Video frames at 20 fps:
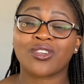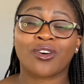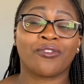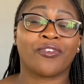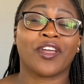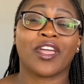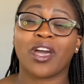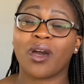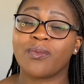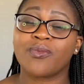
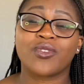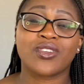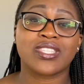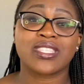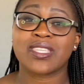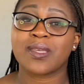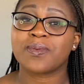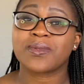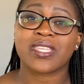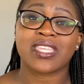of helpful
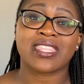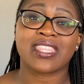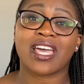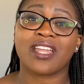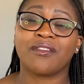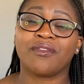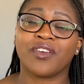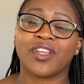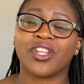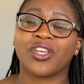tips in that
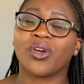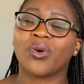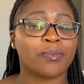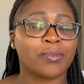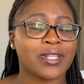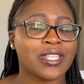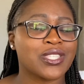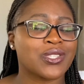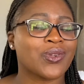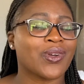video.
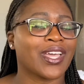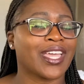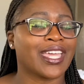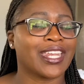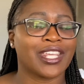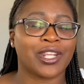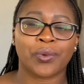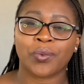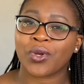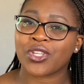Please go
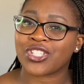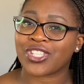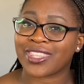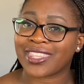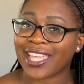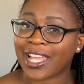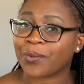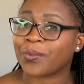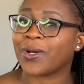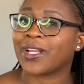ahead and watch
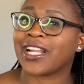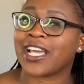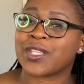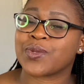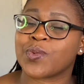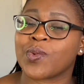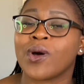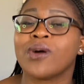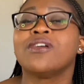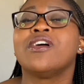that one
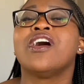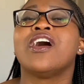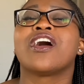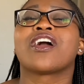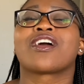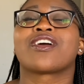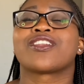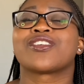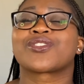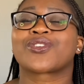as well,
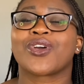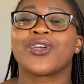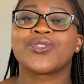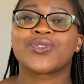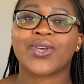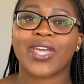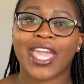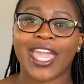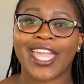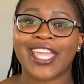but it's going
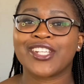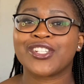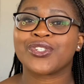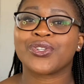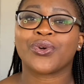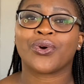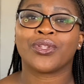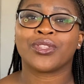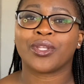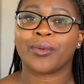to aid
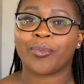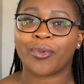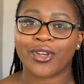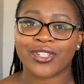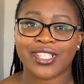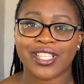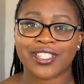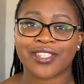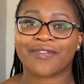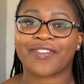you on the
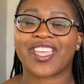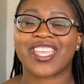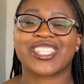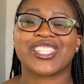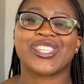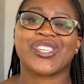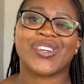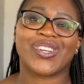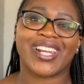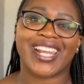process of
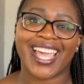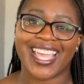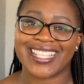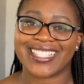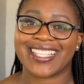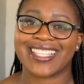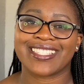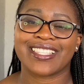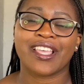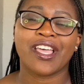getting your
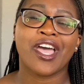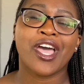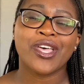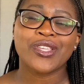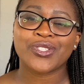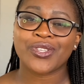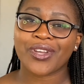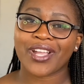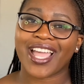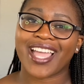license.
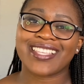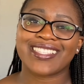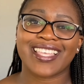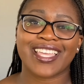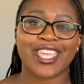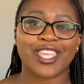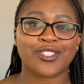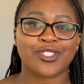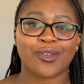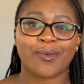So guys,
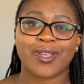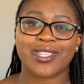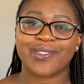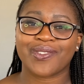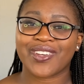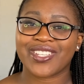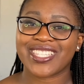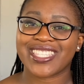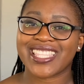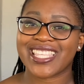thank you so much
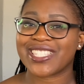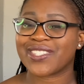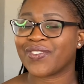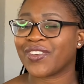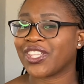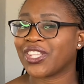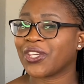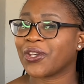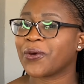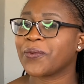for watching this
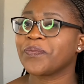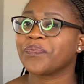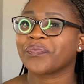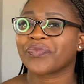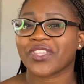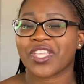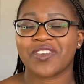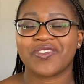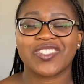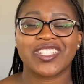video.
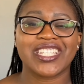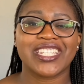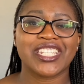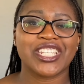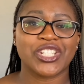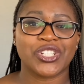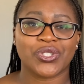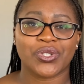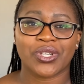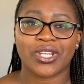If you did
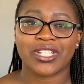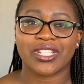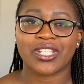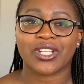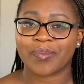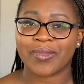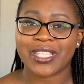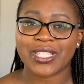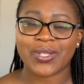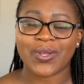enjoy
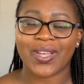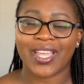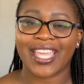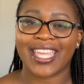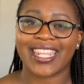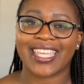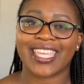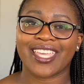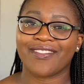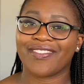it, please go
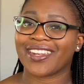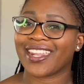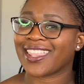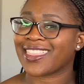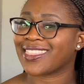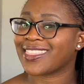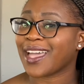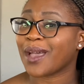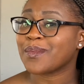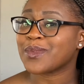ahead and give it a
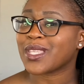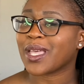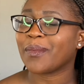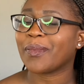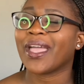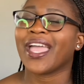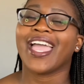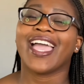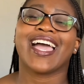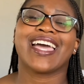thumbs
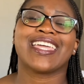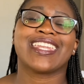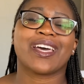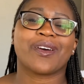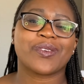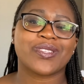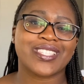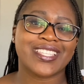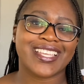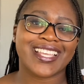up, and I
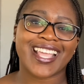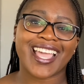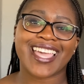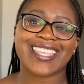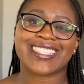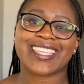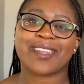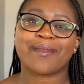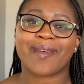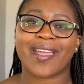will see you
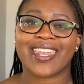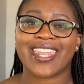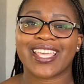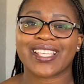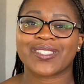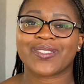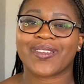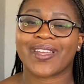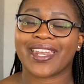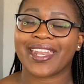guys in my
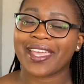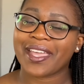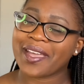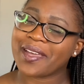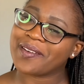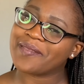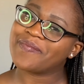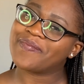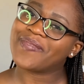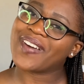next one.
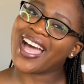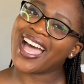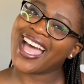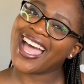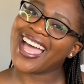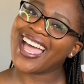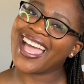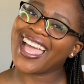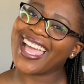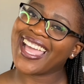
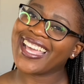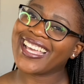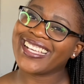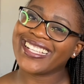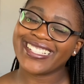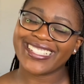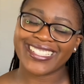Bye.